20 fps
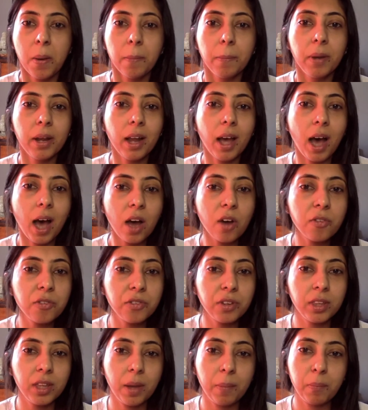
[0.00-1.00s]
But
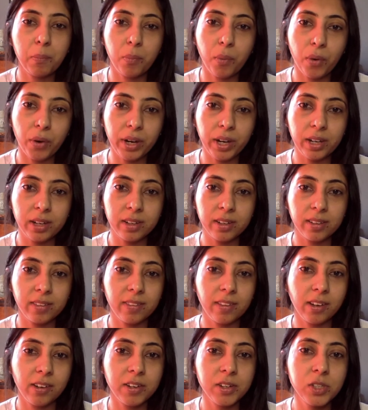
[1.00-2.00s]
after that point,
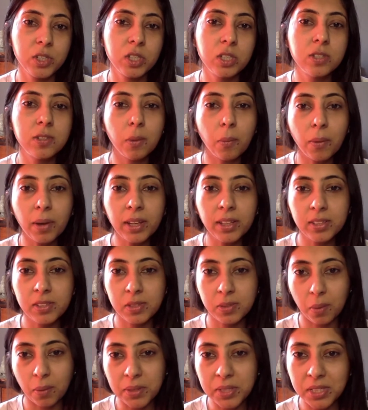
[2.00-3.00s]
they're so
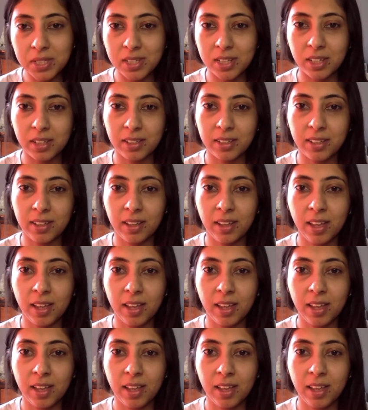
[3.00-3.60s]
exhausted